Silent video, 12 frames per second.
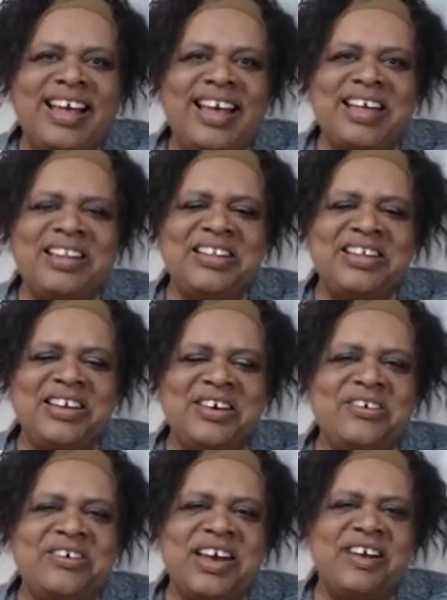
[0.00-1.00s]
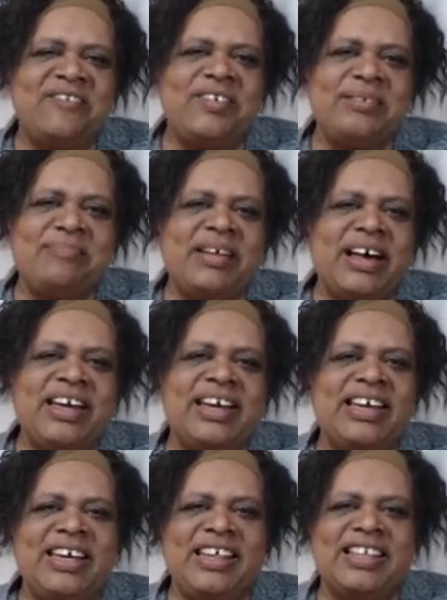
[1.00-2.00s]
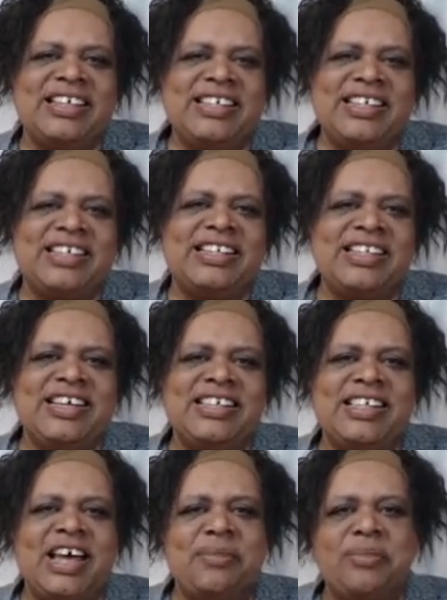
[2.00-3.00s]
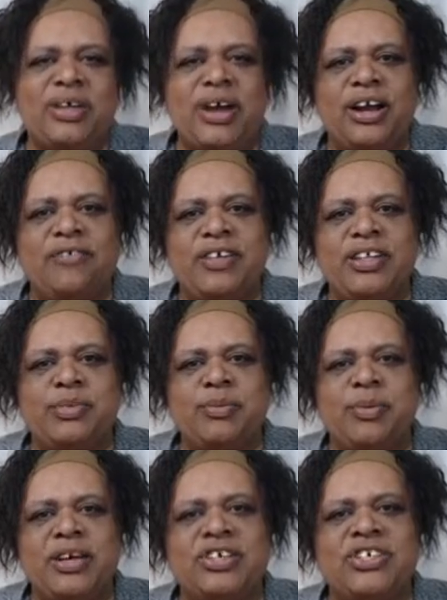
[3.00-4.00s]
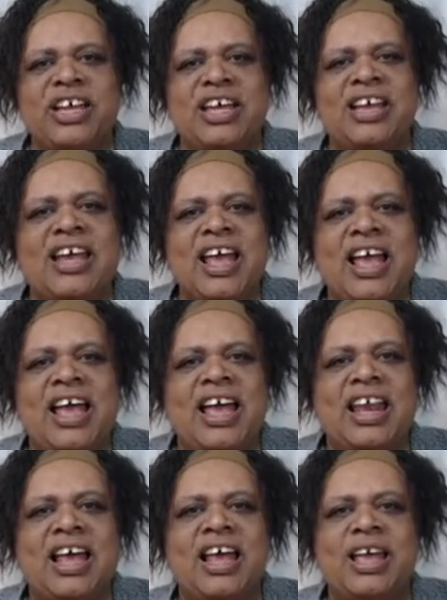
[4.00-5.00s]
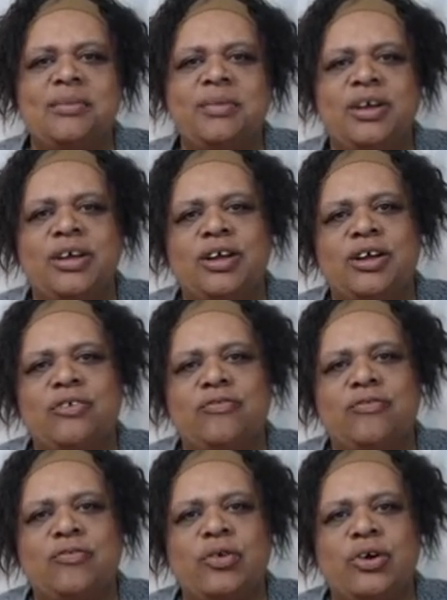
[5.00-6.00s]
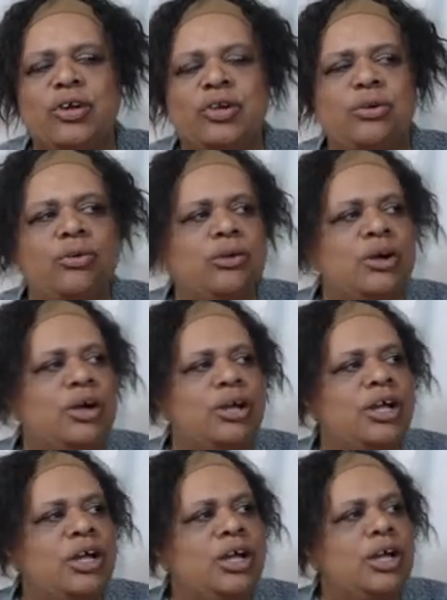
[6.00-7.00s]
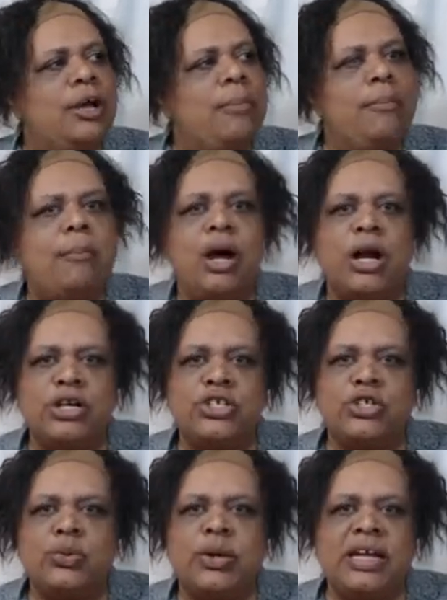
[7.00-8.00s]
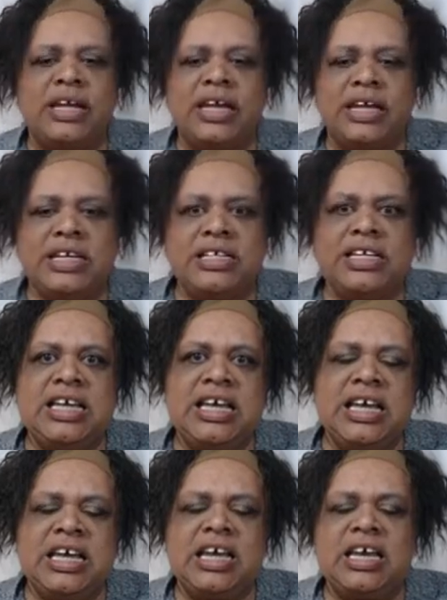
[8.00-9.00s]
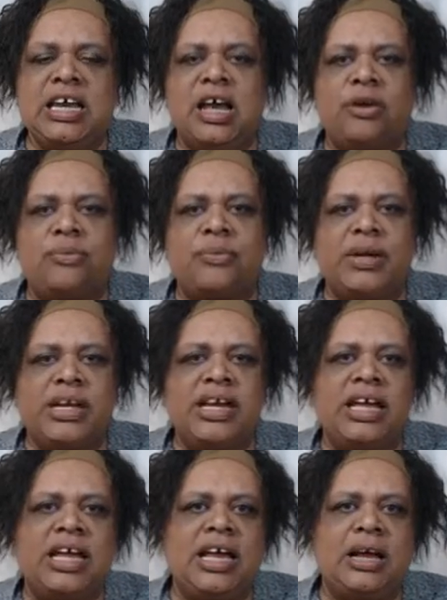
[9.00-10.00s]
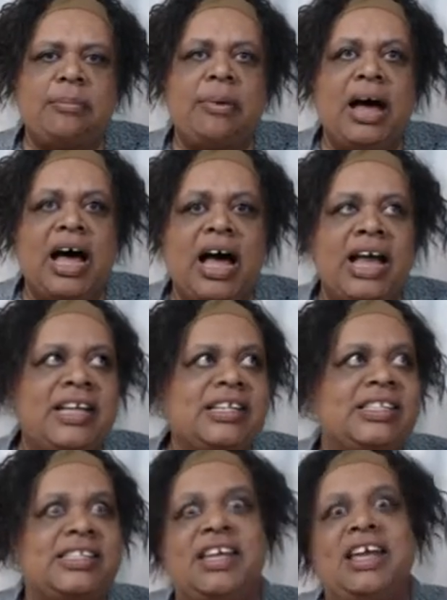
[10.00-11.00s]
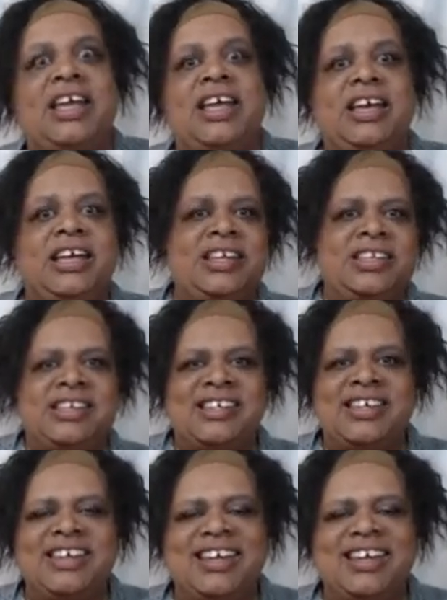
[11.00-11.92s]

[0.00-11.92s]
Hello, everybody. This is Lisa with Heart of Inspiration, and I am here for your March 2019 reading Pisces.